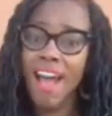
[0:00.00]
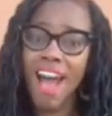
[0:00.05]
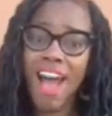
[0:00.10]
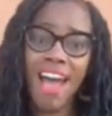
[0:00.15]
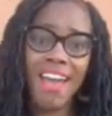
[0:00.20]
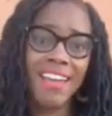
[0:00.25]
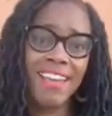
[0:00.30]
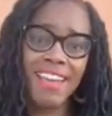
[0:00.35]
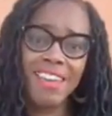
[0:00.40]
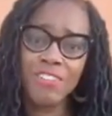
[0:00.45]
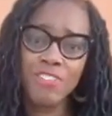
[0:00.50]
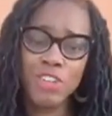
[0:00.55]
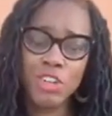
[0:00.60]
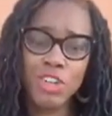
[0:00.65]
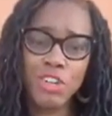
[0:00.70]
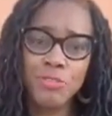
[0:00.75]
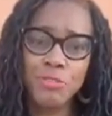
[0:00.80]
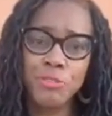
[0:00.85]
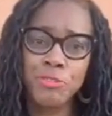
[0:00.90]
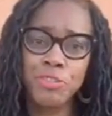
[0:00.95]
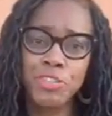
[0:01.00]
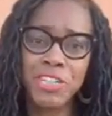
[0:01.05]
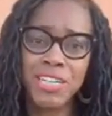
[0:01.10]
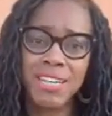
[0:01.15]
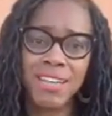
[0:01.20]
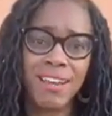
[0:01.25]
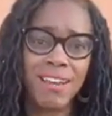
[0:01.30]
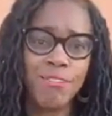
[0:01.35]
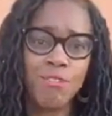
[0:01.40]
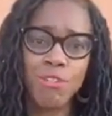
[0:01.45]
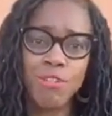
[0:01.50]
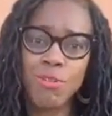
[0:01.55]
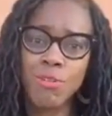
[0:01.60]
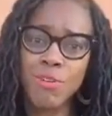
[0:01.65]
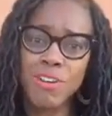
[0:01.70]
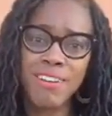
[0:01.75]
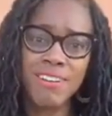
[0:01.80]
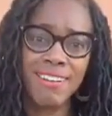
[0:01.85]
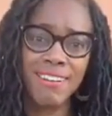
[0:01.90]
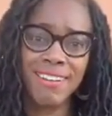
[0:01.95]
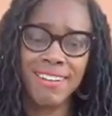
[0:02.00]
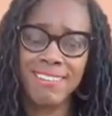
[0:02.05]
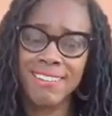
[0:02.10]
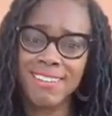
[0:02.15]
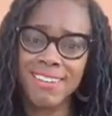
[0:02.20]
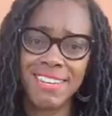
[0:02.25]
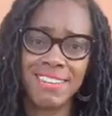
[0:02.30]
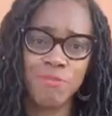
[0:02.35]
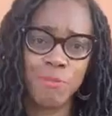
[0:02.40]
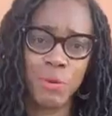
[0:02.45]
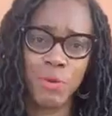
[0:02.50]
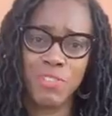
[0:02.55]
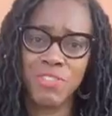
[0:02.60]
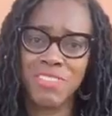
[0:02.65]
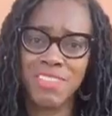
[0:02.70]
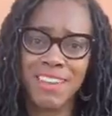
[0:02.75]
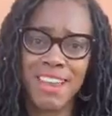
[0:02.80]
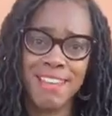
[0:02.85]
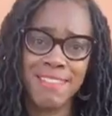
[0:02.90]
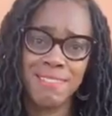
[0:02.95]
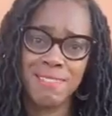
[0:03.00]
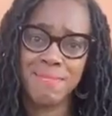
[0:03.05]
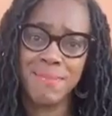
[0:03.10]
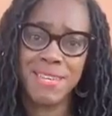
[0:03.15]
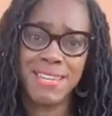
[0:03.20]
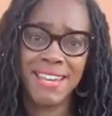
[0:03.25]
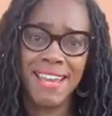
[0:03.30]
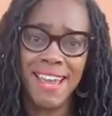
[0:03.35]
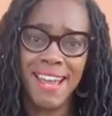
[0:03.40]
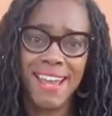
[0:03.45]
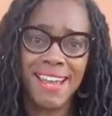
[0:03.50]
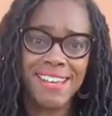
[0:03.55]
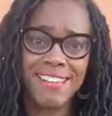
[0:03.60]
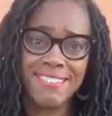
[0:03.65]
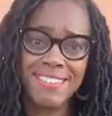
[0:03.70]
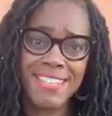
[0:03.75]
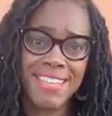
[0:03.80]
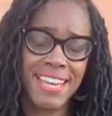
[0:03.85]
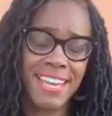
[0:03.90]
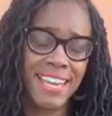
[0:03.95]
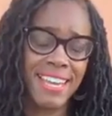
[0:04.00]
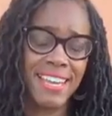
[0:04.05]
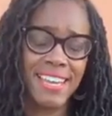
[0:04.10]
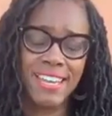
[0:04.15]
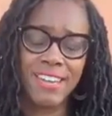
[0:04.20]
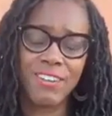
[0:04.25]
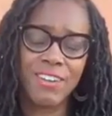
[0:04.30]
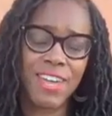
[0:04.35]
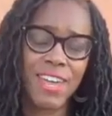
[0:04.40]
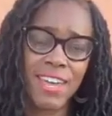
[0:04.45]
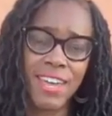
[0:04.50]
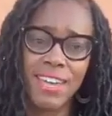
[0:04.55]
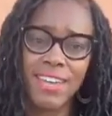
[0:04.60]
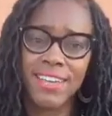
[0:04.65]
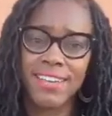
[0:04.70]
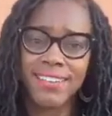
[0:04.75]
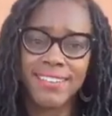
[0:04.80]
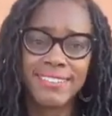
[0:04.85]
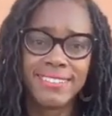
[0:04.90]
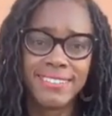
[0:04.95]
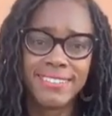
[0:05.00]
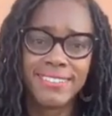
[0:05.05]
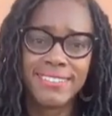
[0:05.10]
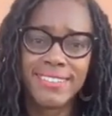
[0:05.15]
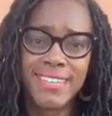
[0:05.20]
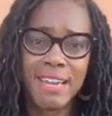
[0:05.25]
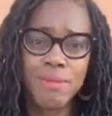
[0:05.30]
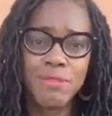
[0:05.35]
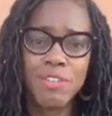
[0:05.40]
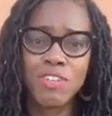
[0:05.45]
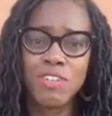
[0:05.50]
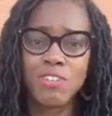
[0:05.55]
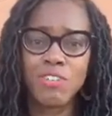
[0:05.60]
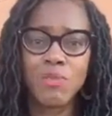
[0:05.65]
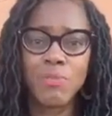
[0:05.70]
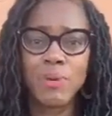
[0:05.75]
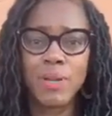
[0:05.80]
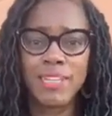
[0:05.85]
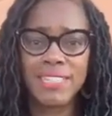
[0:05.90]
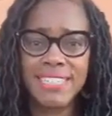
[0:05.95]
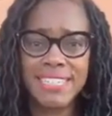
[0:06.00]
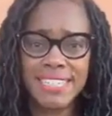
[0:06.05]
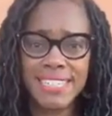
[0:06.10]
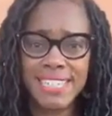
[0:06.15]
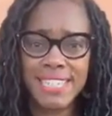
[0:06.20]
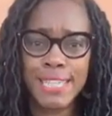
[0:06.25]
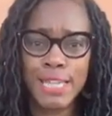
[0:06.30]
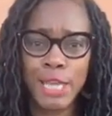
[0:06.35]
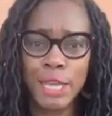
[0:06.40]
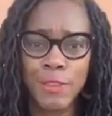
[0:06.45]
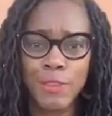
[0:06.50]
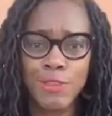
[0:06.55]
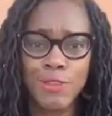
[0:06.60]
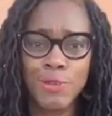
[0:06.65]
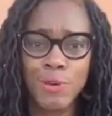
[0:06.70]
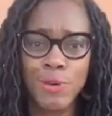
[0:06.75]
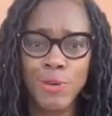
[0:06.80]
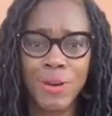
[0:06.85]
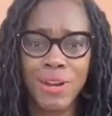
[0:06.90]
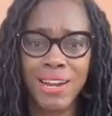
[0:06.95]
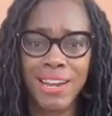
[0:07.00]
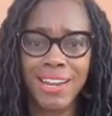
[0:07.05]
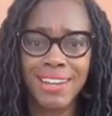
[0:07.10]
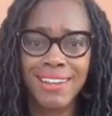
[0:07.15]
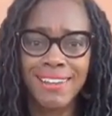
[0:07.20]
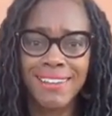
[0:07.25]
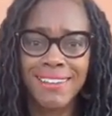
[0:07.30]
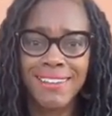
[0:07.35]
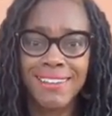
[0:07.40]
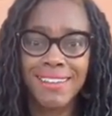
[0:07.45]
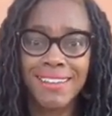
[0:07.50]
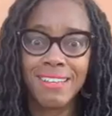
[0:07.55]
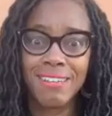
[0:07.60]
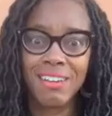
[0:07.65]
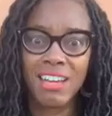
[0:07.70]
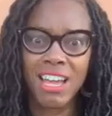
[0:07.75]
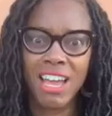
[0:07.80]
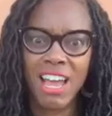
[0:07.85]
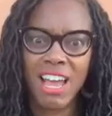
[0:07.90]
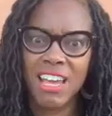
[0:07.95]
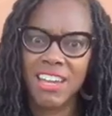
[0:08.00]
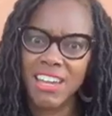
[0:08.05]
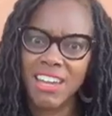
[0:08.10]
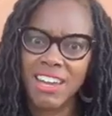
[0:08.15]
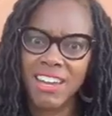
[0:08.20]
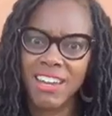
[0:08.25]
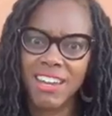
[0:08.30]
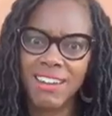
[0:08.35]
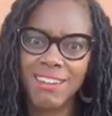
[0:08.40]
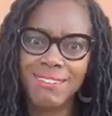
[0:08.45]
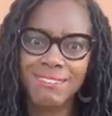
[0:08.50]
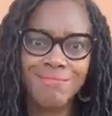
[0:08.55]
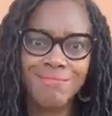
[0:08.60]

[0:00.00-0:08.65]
I gave it to her for free. I recorded it, and the next person that asked me, I was like, okay, give me $200 and I'll sell you this recording. And they were like, I did it.